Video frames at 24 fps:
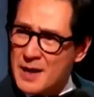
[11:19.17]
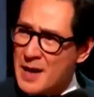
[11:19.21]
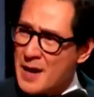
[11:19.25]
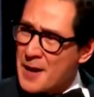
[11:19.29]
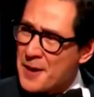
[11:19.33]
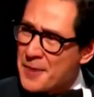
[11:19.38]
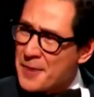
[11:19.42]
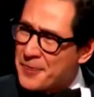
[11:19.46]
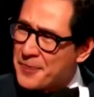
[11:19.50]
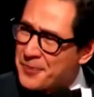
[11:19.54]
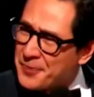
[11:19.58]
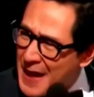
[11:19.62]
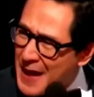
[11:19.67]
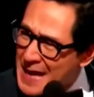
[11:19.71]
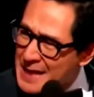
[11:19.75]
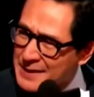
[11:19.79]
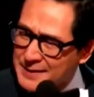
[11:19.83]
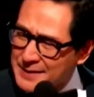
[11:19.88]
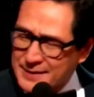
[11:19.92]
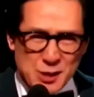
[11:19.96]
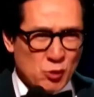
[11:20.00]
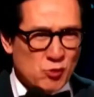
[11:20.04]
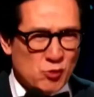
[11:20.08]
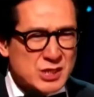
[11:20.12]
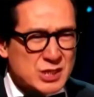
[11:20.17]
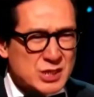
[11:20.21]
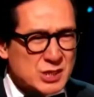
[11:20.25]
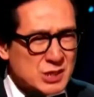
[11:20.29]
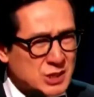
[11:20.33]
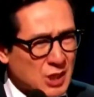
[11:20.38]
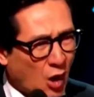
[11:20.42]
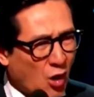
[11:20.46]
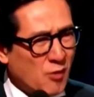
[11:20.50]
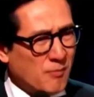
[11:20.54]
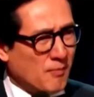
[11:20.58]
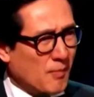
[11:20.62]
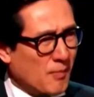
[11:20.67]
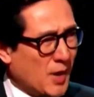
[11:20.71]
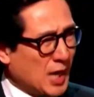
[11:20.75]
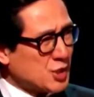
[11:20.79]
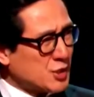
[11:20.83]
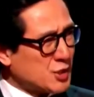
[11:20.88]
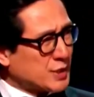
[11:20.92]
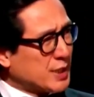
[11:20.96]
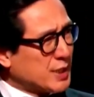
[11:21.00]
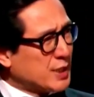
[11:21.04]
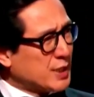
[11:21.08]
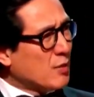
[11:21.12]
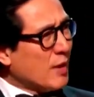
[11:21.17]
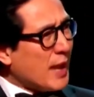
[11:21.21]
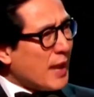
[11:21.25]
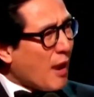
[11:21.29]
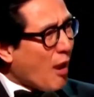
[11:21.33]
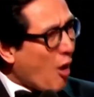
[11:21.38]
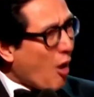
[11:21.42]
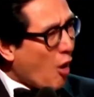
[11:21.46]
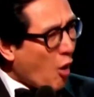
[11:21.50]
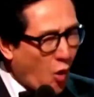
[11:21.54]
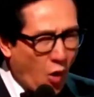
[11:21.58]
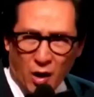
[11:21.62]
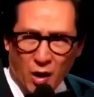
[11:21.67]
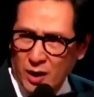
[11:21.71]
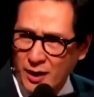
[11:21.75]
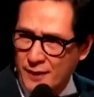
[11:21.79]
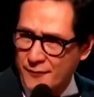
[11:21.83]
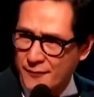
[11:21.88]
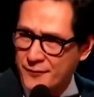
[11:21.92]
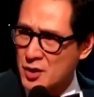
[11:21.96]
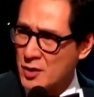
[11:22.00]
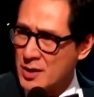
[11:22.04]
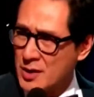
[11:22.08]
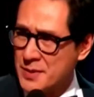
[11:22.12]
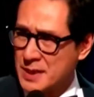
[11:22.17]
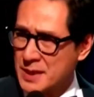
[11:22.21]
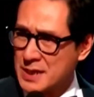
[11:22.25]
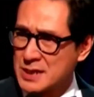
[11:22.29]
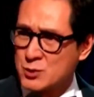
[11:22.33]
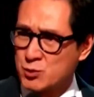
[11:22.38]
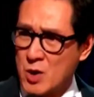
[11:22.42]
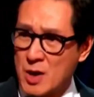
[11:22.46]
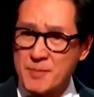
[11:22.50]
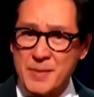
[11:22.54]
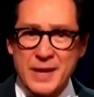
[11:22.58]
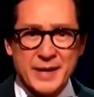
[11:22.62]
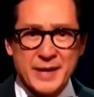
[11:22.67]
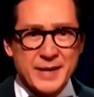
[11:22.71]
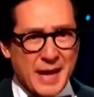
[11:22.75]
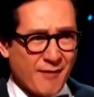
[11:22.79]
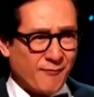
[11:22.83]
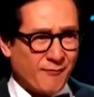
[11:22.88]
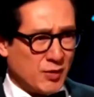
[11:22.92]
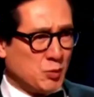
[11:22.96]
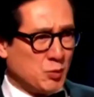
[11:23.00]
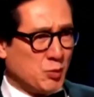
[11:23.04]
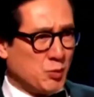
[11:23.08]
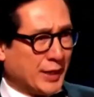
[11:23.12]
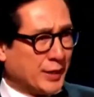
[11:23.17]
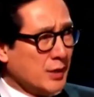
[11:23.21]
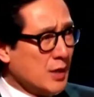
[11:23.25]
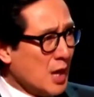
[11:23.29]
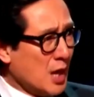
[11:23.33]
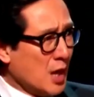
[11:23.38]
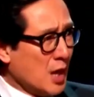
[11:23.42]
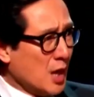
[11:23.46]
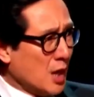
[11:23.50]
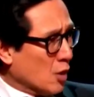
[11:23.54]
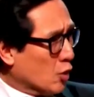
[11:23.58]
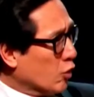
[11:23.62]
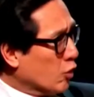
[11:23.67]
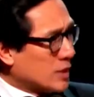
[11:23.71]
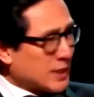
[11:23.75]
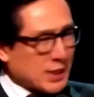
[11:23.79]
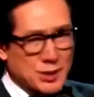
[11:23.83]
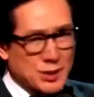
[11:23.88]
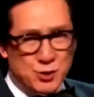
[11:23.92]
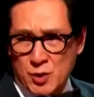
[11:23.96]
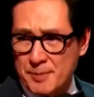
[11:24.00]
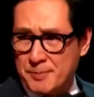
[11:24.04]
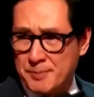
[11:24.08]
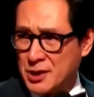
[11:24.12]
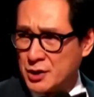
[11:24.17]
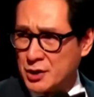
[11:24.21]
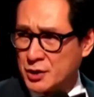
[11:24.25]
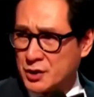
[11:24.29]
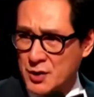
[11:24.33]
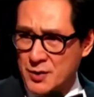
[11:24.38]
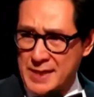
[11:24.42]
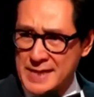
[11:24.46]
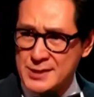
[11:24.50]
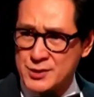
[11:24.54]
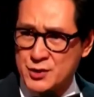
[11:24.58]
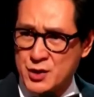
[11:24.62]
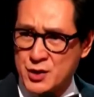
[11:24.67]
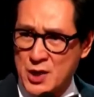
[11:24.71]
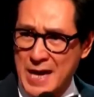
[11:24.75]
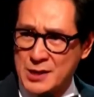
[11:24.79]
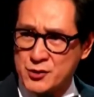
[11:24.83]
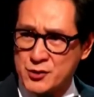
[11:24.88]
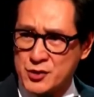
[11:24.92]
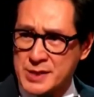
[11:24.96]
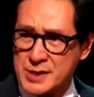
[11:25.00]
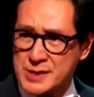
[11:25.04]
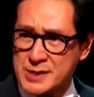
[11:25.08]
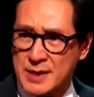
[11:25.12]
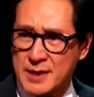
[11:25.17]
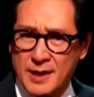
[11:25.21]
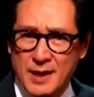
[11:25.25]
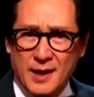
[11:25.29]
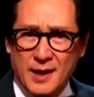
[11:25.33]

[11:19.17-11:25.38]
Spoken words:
stars were individually recognized. Michelle Yeoh was named Best Actress, beating